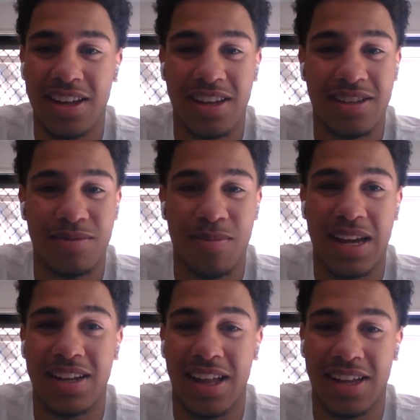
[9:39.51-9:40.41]
Doesn't
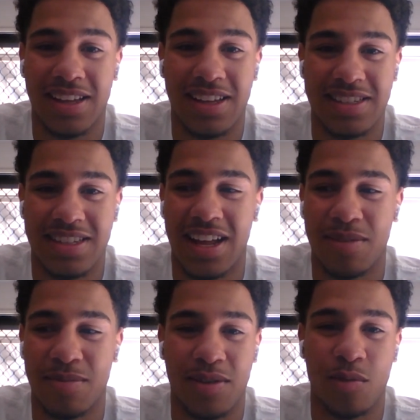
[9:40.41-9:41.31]
matter. Like he's
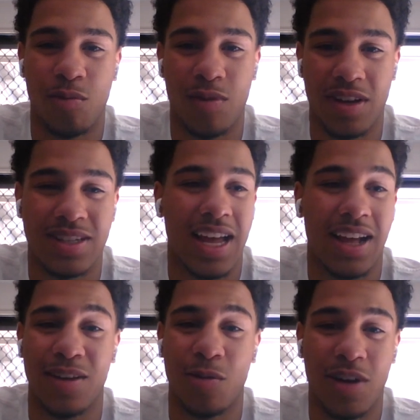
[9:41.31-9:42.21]
telling me
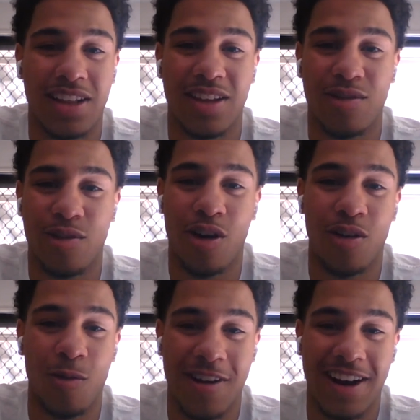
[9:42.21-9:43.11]
exactly what I did
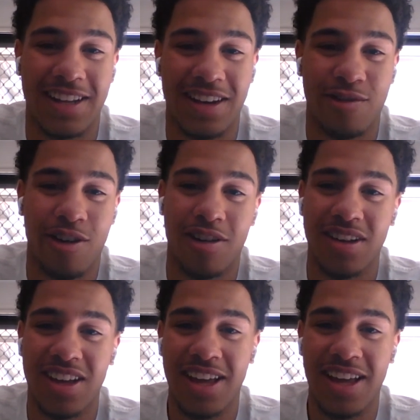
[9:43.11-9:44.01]
wrong when I did it wrong,